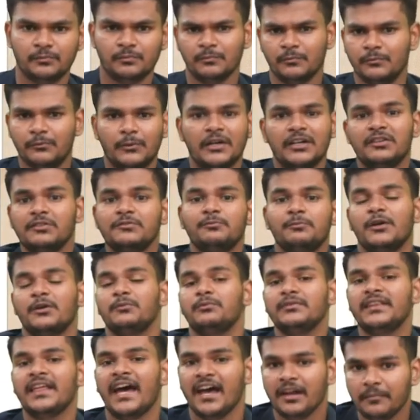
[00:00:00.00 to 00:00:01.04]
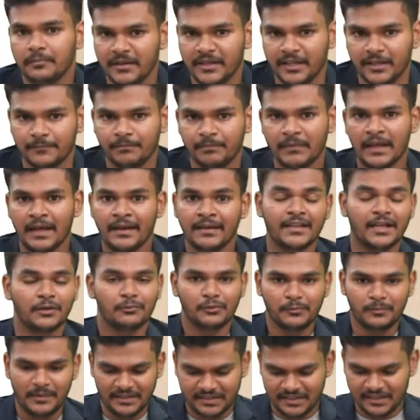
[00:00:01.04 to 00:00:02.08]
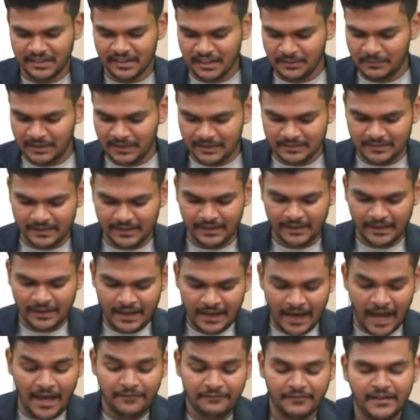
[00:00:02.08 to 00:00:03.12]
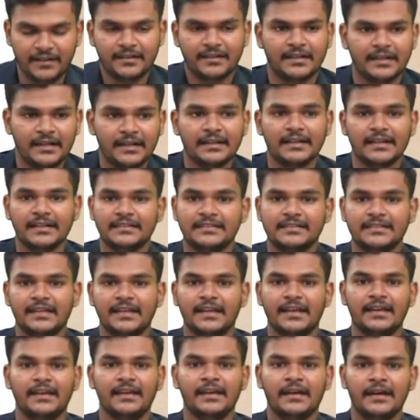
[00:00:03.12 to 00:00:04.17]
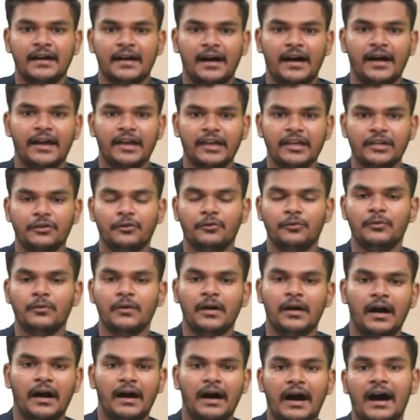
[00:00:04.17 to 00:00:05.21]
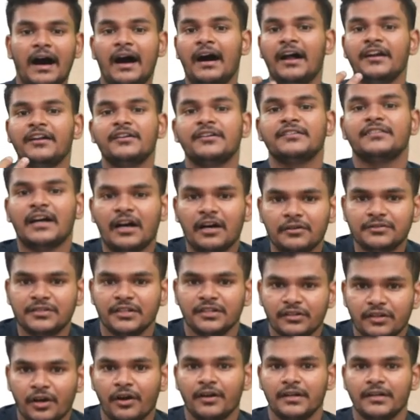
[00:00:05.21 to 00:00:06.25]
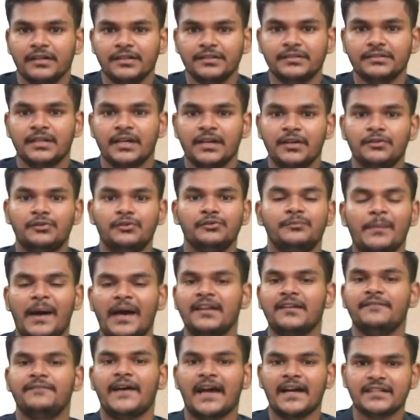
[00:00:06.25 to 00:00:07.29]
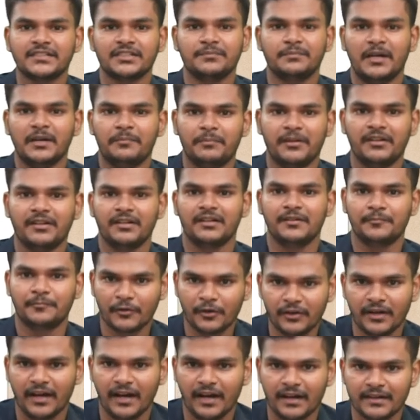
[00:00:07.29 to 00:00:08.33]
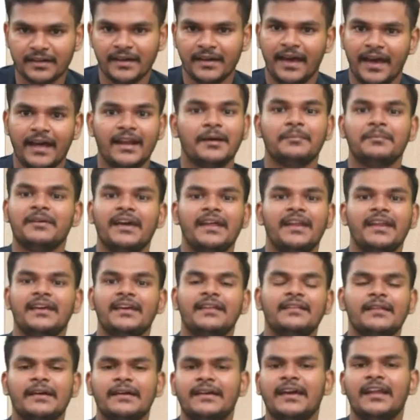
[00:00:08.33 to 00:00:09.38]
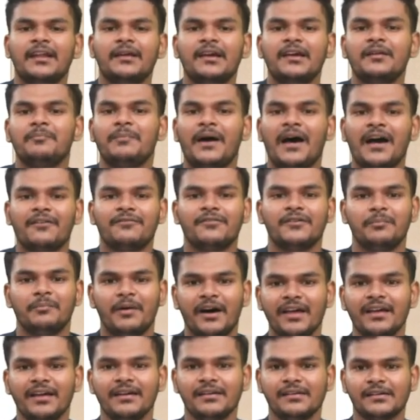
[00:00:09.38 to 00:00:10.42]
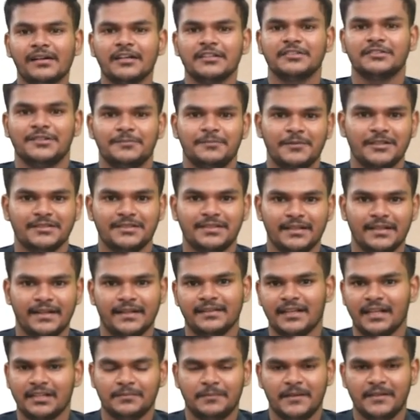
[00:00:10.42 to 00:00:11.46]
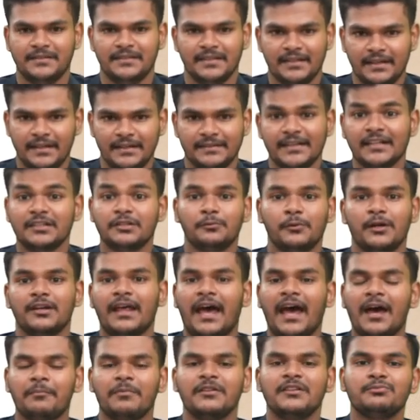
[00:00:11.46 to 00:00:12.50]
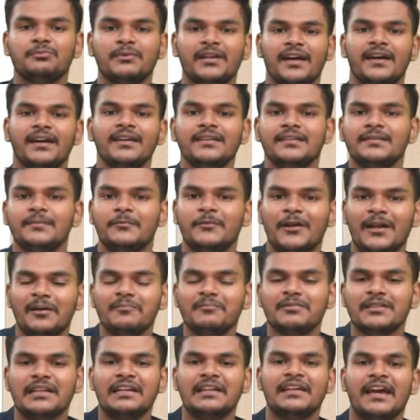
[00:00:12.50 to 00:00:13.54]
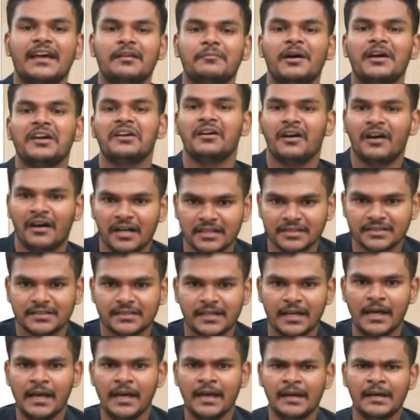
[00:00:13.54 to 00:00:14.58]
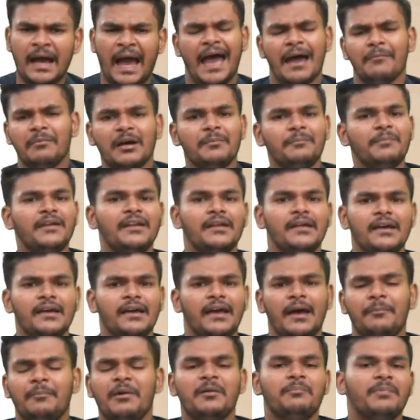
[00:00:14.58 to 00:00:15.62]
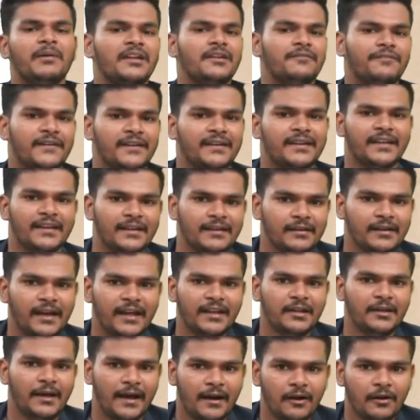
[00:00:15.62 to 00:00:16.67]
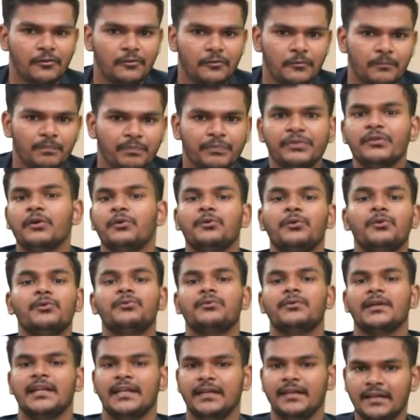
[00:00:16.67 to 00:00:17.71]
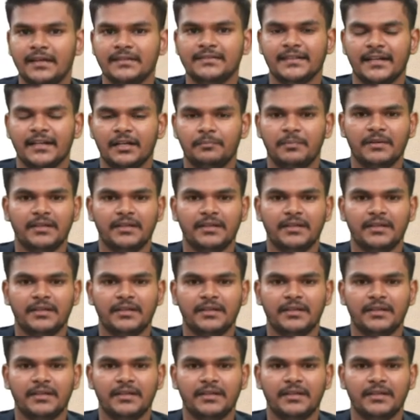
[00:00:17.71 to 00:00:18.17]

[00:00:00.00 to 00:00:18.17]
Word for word: What would that mean? That would basically means that I've incurred, let's say, $100,000 to manufacture my particular product, and I'm getting it back from my customers, isn't it? That's basically it. That's what happens when I'm selling at my cost. Am I benefiting anyhow? No, not really, isn't it?